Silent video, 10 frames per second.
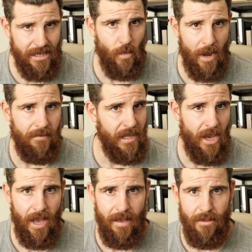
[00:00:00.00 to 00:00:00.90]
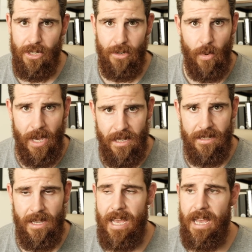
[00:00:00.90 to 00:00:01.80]
one video every 2
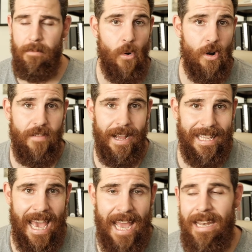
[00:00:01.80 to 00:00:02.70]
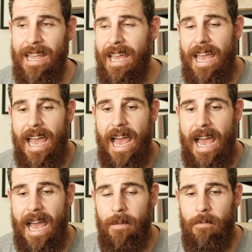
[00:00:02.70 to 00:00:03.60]
weeks, more if I can,
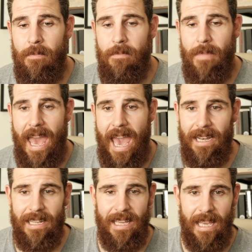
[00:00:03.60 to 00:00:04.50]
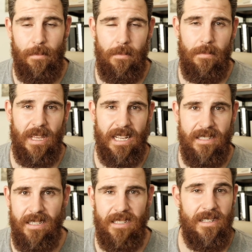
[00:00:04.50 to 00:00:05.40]
and keep the
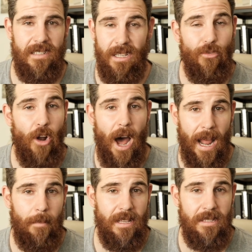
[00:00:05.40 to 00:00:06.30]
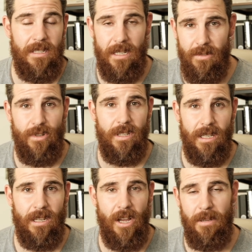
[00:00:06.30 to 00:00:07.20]
consistency right up this year. It's really,
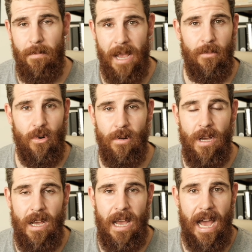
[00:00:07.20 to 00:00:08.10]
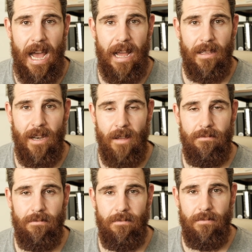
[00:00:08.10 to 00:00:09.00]
you know, to make more
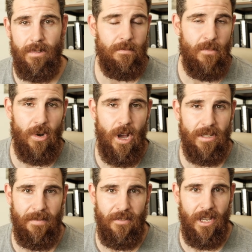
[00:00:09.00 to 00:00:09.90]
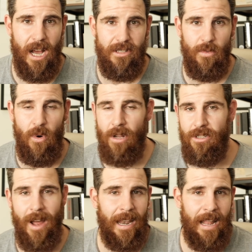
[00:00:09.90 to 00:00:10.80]
more content for you guys to watch.
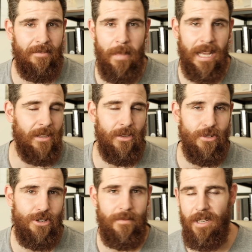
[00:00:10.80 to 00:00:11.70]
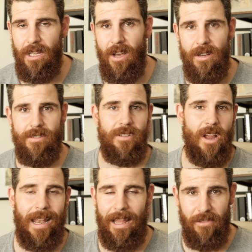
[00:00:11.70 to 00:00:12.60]
You know, I love making YouTube videos, you know,
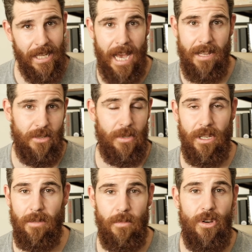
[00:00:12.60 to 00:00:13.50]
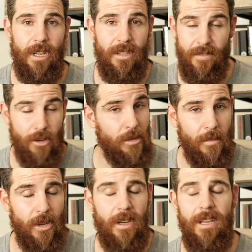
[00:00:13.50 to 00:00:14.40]
I love engaging with the community, the film
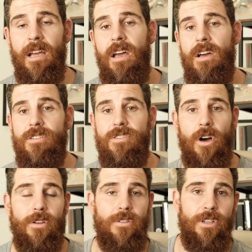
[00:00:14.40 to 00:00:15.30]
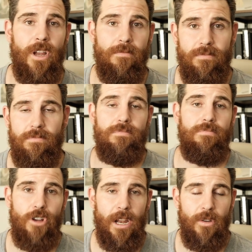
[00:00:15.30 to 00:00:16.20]
community, so, you know,
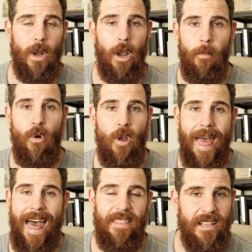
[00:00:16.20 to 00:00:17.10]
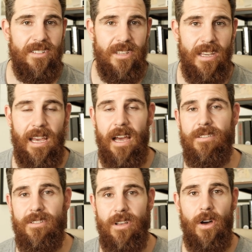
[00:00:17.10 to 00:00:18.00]
trying to do a lot more of that this year,
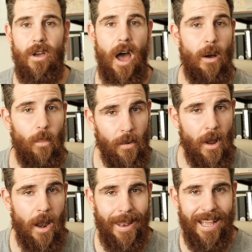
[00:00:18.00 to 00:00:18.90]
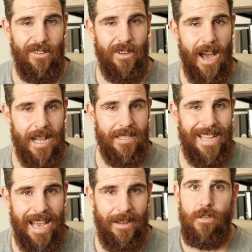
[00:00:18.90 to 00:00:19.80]
so I will not let you guys
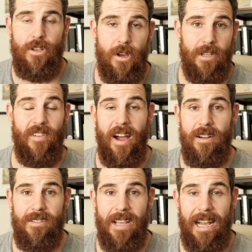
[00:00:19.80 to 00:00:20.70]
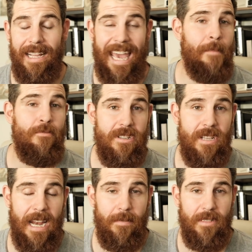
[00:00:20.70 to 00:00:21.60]
down. So as far as camera
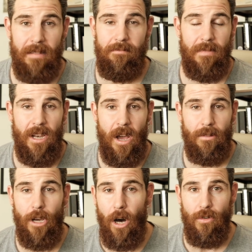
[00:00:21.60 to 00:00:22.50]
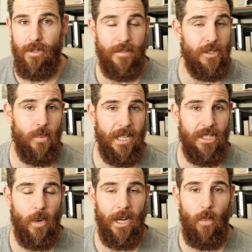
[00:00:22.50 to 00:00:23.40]
setups and, you know, goals for
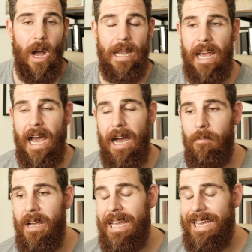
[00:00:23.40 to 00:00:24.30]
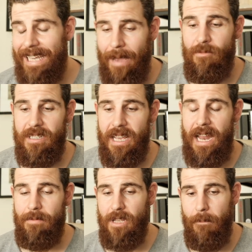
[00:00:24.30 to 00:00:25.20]
2021, camera
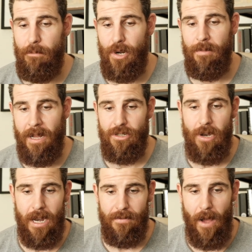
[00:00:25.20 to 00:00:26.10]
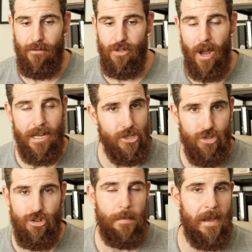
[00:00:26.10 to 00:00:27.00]
setups, I'm pretty much trying to, I've tried to
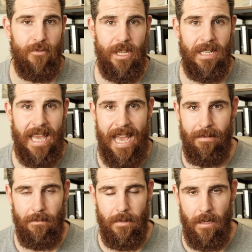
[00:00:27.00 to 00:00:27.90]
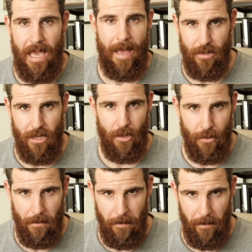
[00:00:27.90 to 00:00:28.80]
strip everything down to the
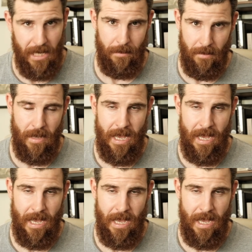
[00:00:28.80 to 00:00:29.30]
absolute minimum,